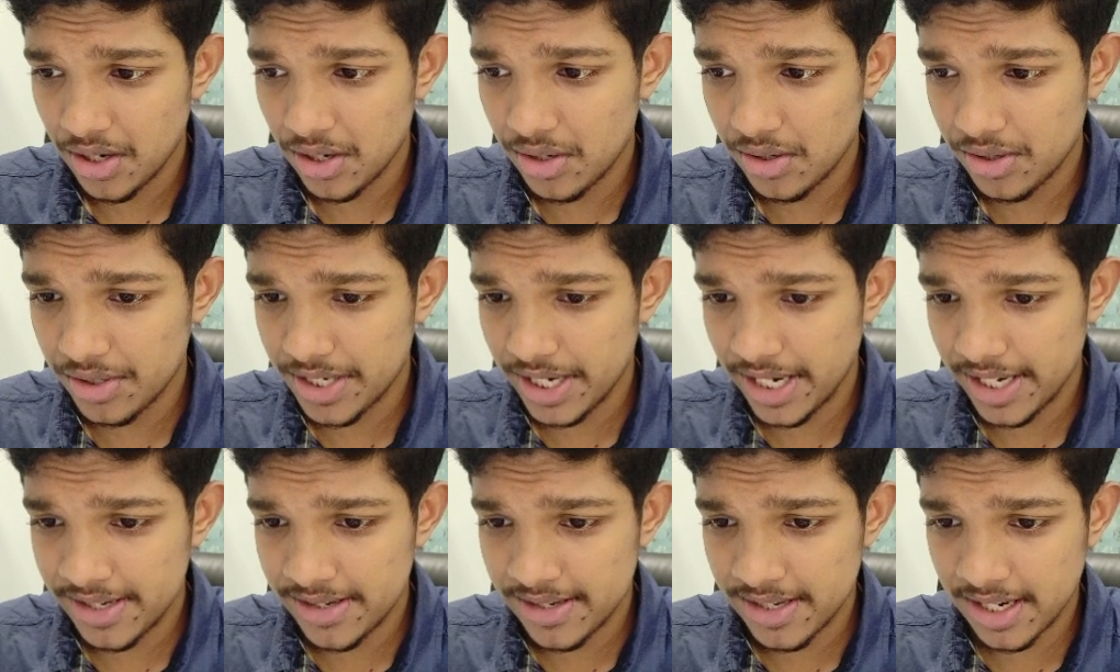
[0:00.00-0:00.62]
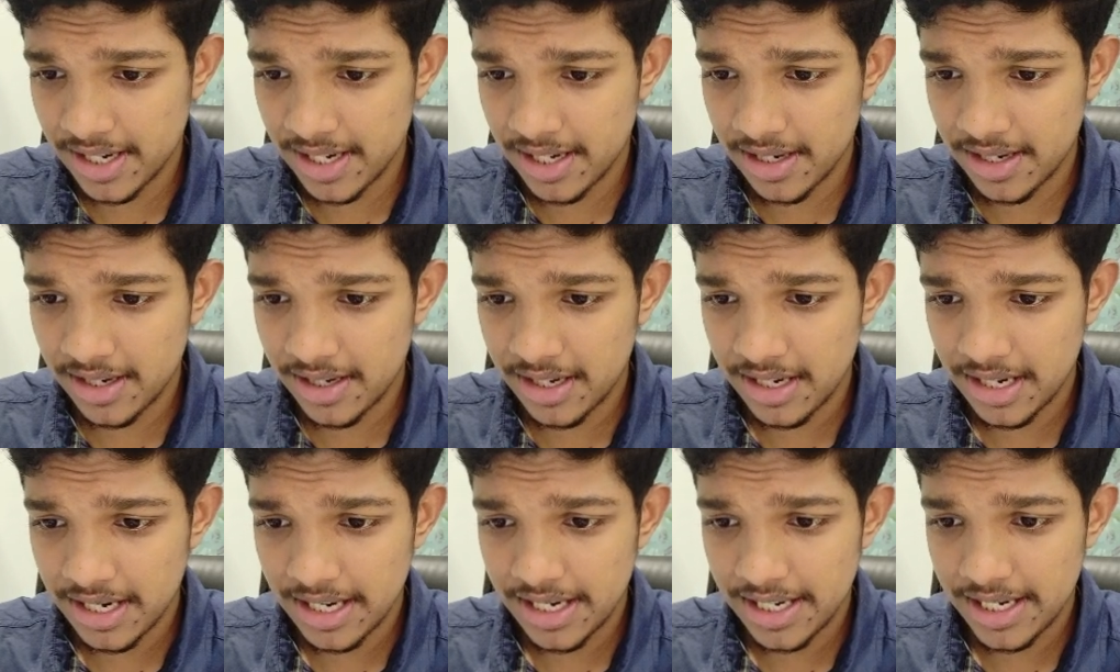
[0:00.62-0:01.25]
Go change the
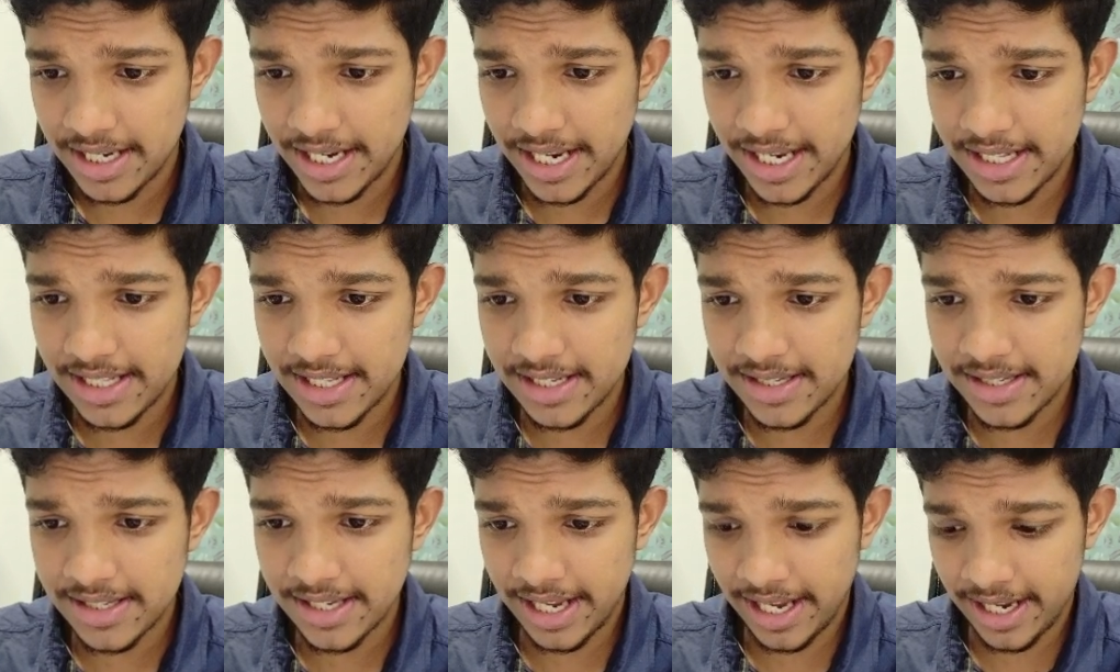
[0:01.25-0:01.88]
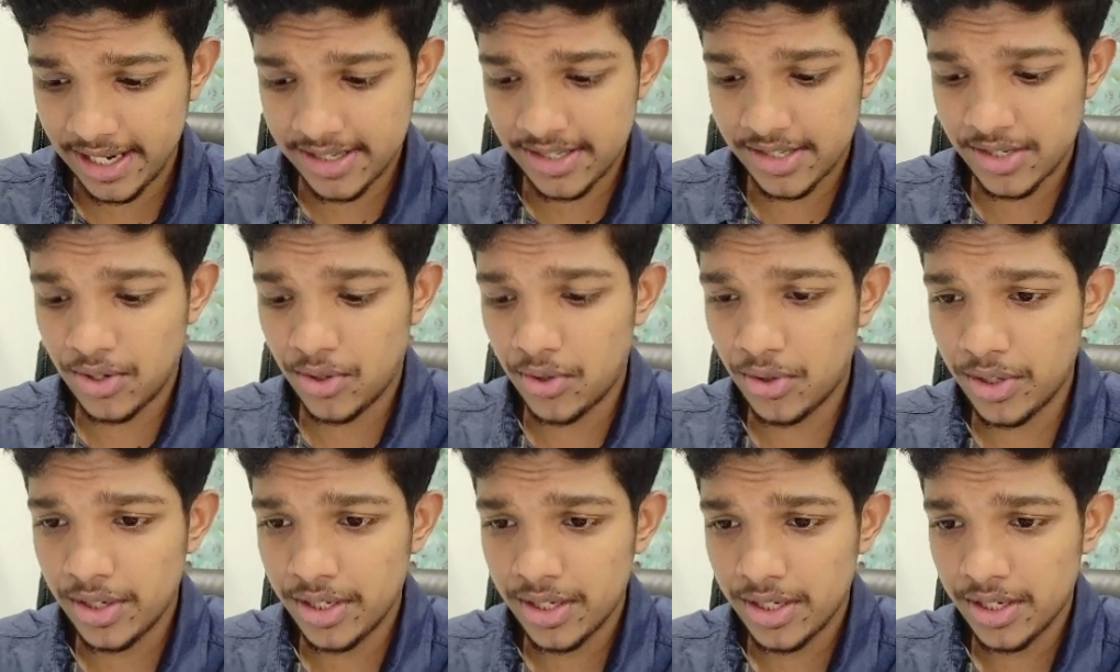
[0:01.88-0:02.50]
color, take this hex
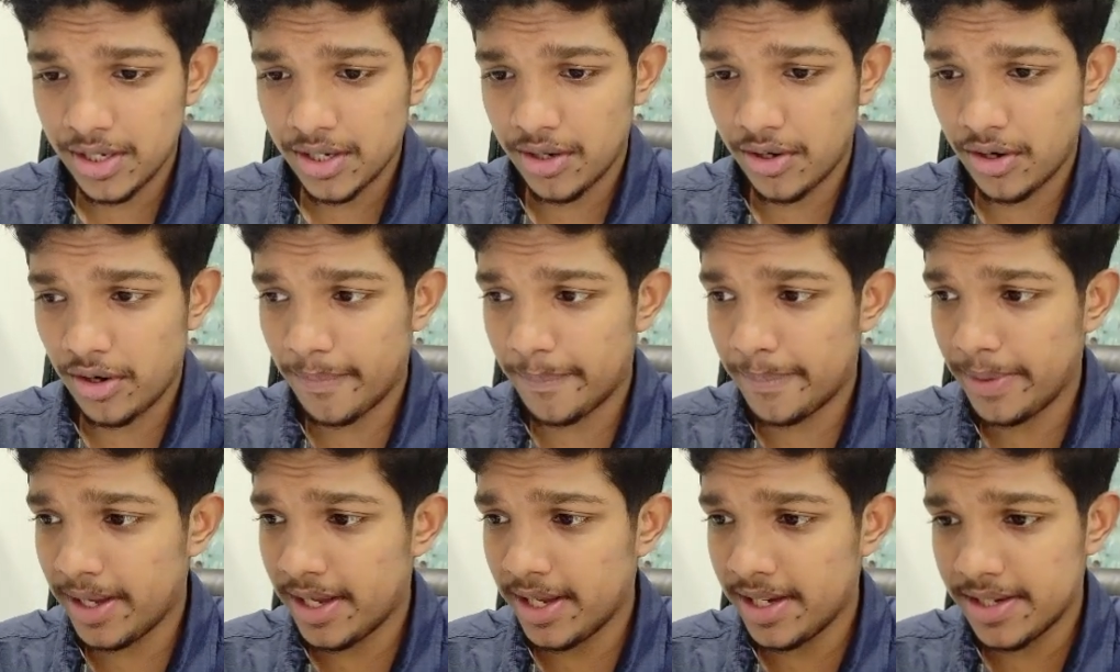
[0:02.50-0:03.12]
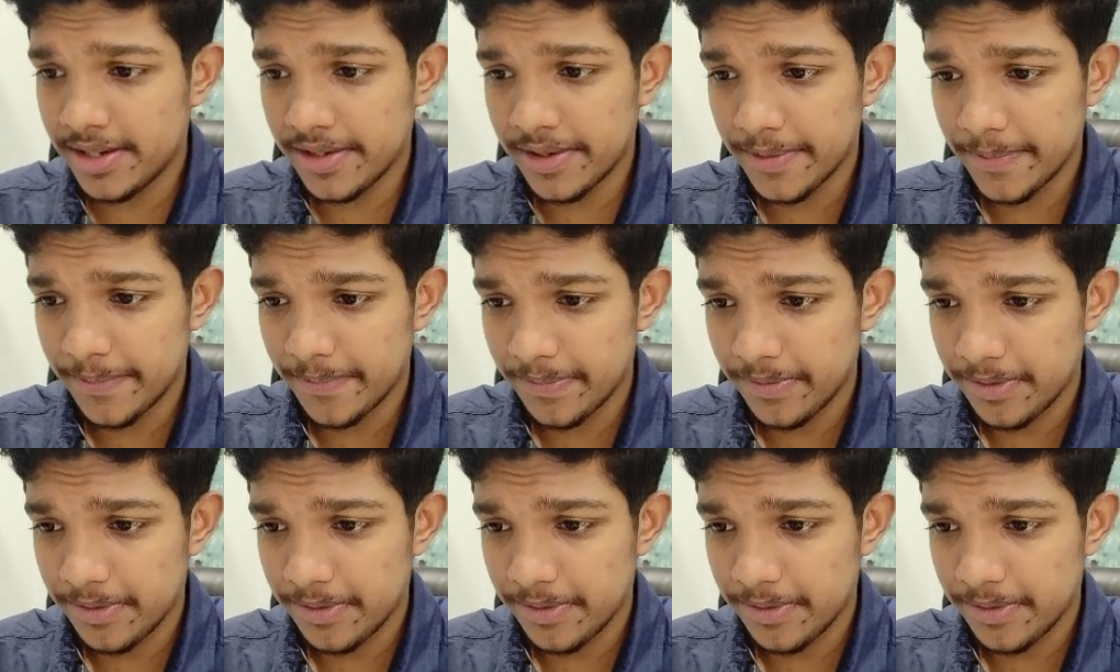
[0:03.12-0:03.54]
code, copy it,